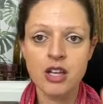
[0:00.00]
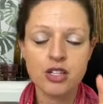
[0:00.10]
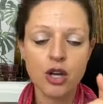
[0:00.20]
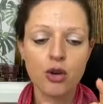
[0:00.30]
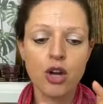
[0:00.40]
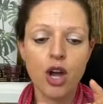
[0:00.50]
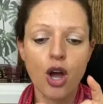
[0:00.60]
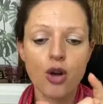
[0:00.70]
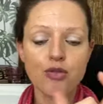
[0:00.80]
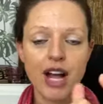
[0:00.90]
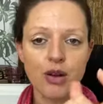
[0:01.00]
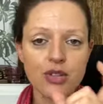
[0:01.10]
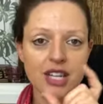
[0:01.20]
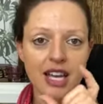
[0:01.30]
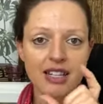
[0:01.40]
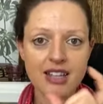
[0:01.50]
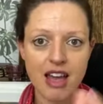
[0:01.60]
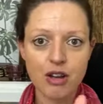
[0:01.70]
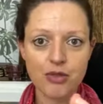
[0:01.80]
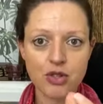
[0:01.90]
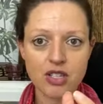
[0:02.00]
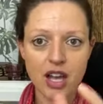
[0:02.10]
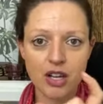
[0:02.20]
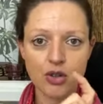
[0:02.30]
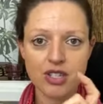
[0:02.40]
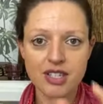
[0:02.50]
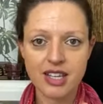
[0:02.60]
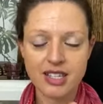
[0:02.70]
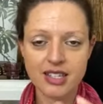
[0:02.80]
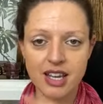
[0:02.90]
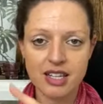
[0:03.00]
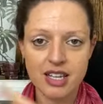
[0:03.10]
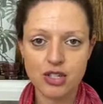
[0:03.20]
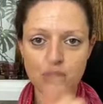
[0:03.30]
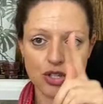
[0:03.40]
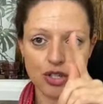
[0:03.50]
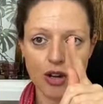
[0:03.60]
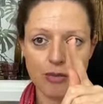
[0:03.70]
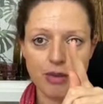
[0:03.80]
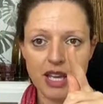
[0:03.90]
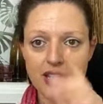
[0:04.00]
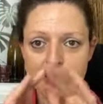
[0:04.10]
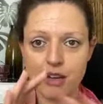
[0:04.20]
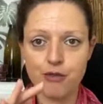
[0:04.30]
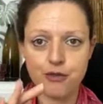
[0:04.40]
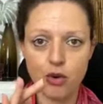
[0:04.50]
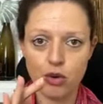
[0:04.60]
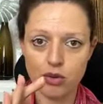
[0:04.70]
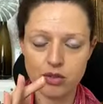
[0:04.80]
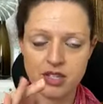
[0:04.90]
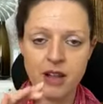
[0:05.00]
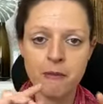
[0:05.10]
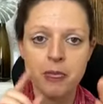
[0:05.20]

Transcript: So around day 10 of your cycle to 16, testosterone peaks and it falls.